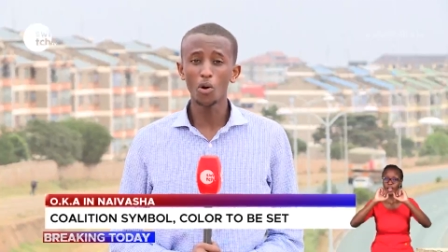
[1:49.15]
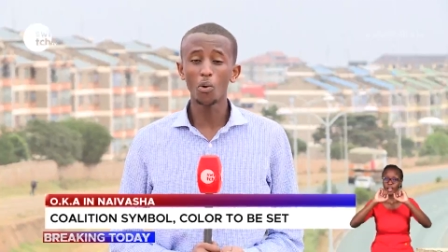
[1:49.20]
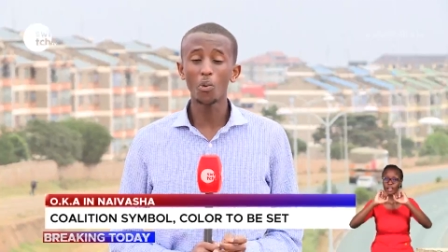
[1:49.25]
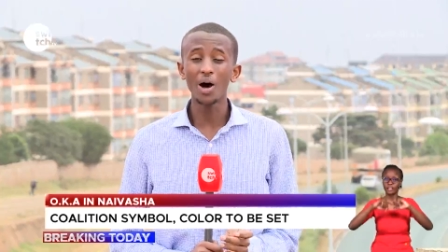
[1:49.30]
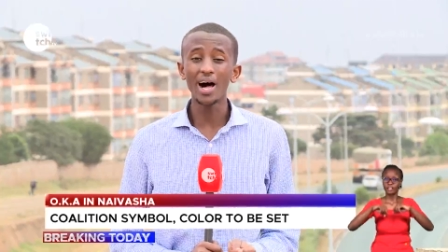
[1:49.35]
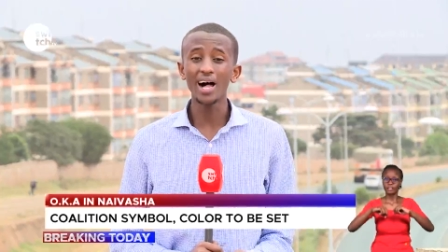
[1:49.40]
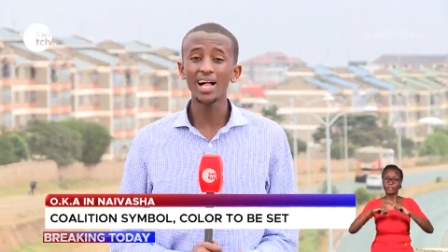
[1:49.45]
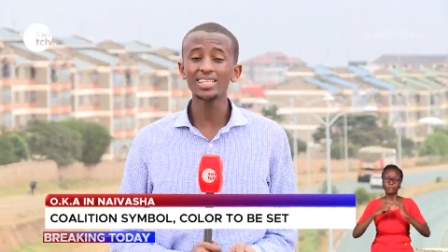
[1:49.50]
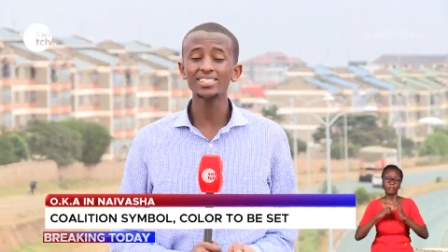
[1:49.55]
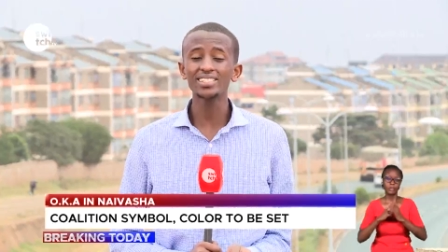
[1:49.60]

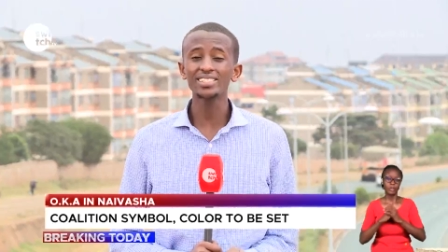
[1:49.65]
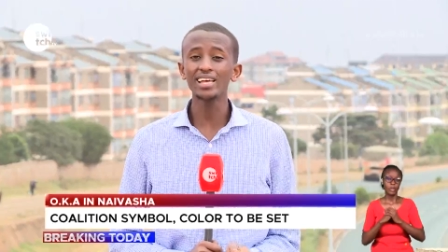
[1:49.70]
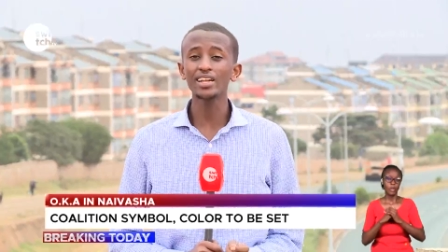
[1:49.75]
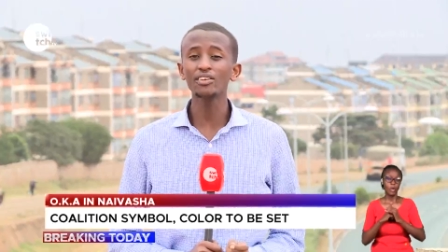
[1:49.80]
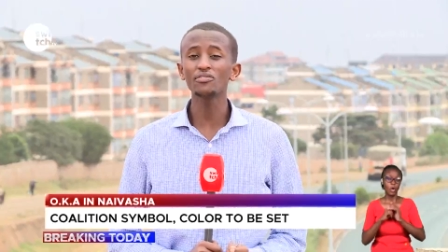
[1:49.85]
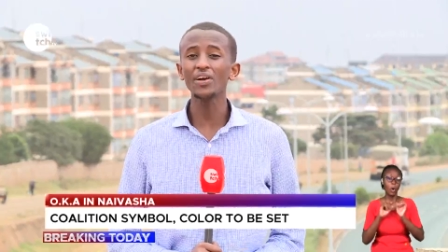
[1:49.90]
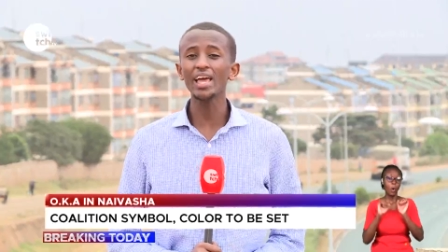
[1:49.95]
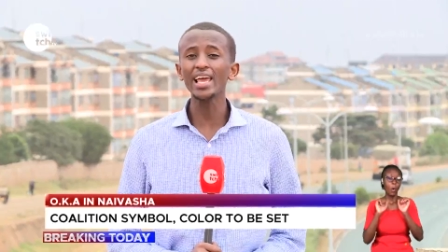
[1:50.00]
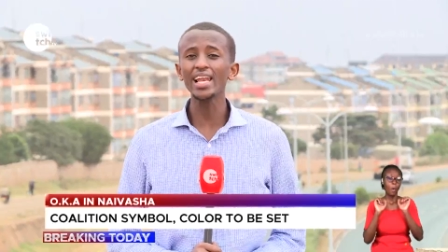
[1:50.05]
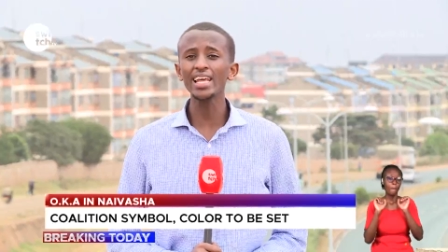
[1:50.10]
whilst
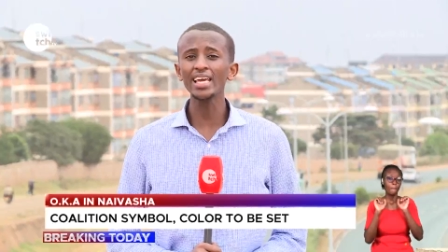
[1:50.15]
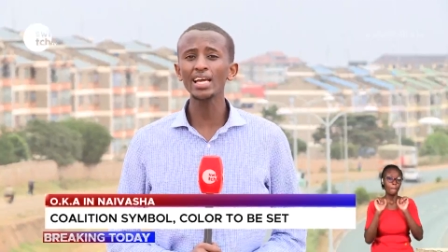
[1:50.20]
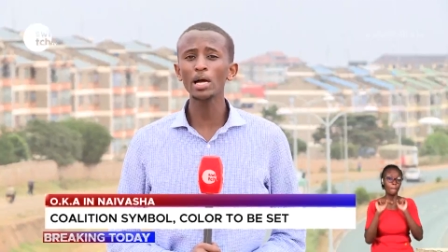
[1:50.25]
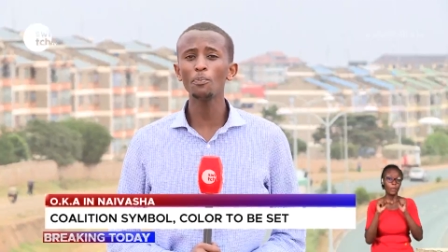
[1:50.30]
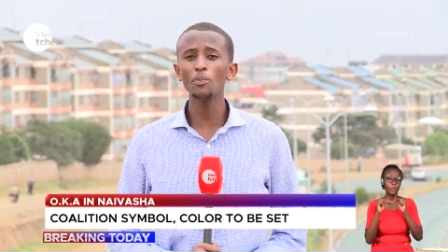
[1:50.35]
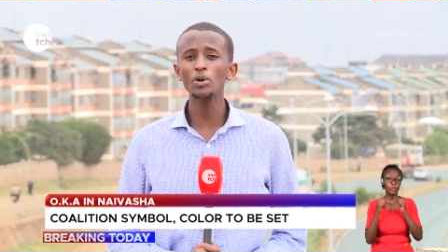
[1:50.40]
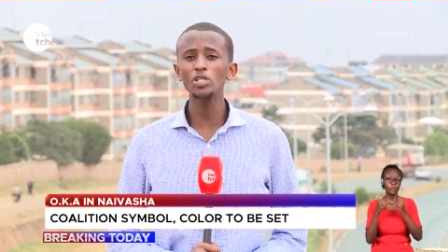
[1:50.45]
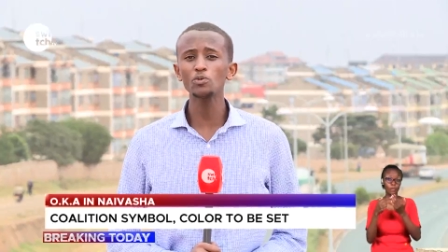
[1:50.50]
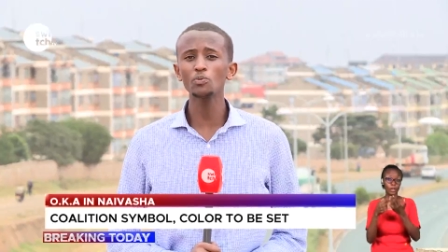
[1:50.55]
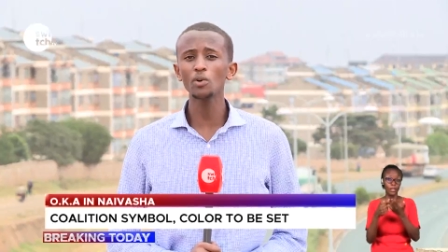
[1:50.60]
unveiling a
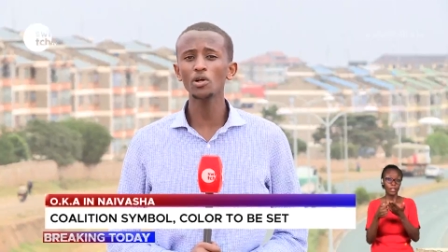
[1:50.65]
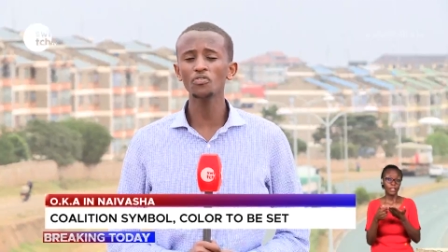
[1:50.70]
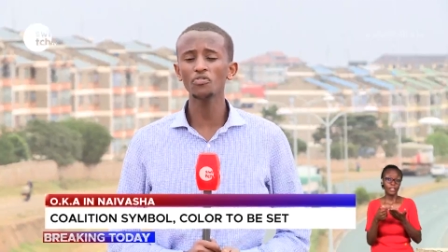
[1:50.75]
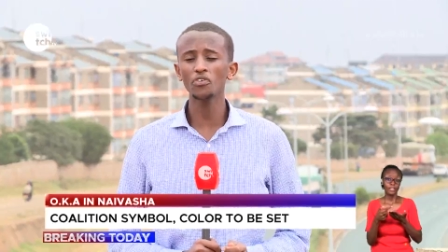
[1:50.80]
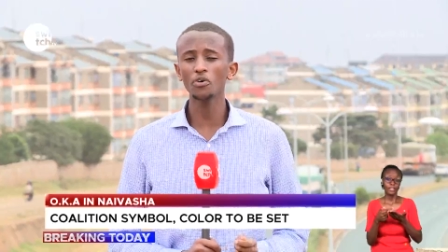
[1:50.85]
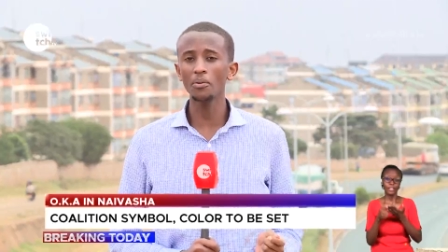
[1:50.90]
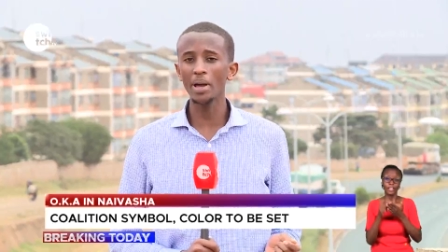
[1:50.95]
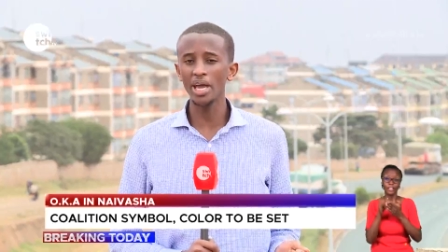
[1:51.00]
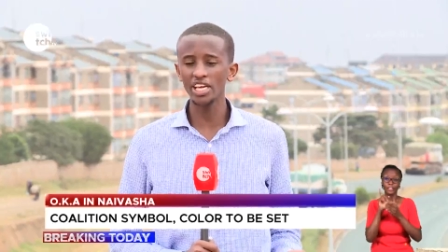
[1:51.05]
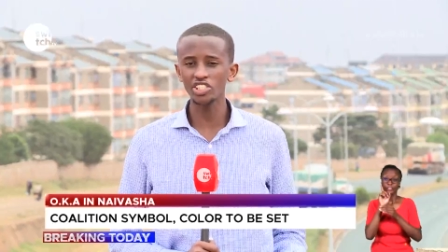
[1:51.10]
possible
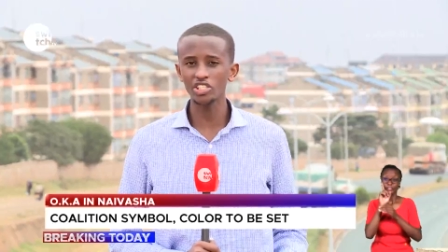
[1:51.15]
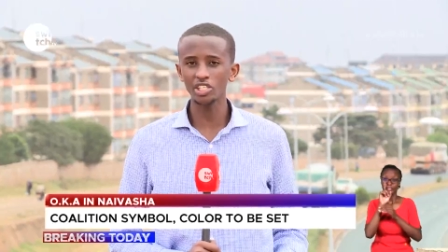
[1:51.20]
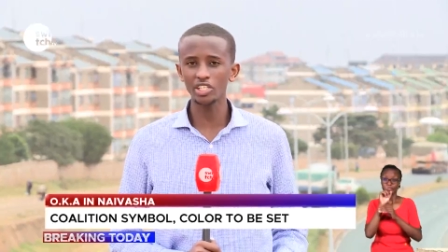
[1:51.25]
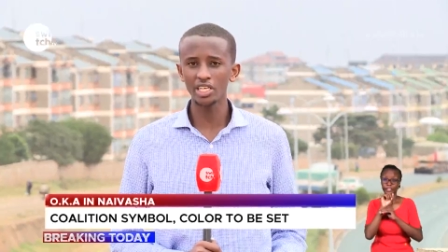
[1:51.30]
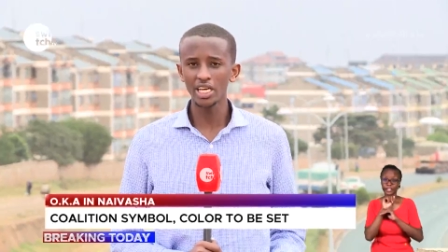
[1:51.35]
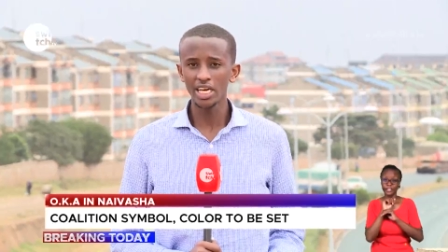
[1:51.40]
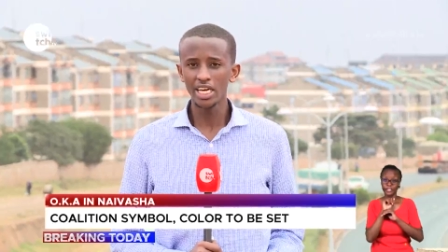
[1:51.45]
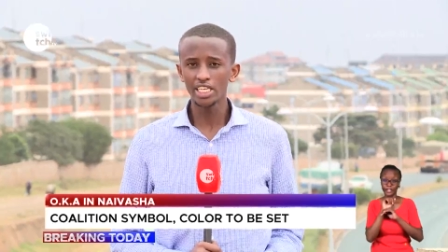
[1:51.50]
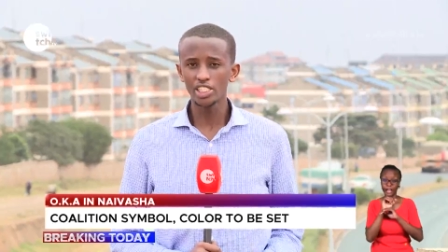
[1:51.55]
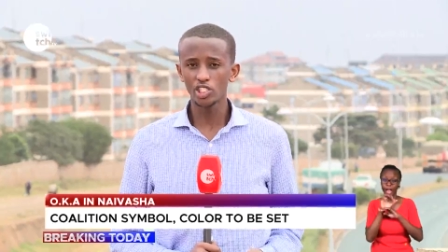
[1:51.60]
formation